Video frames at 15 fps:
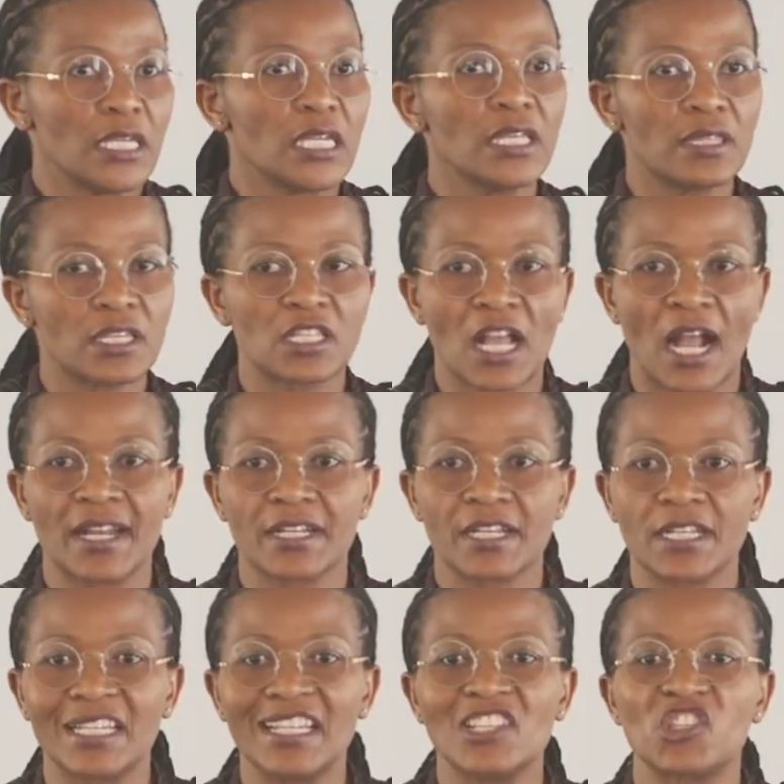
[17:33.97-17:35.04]
in this
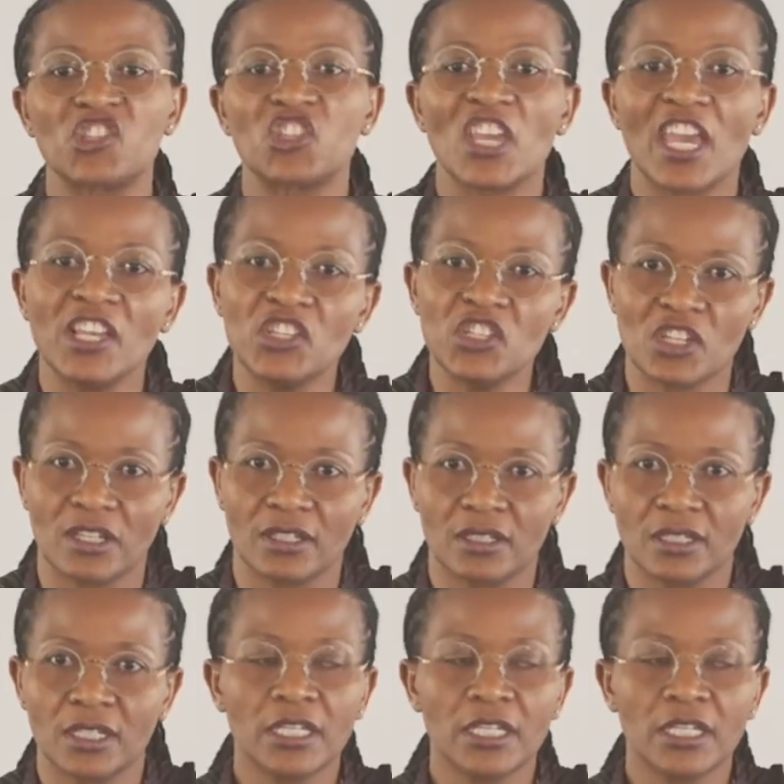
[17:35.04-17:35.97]
country is changing.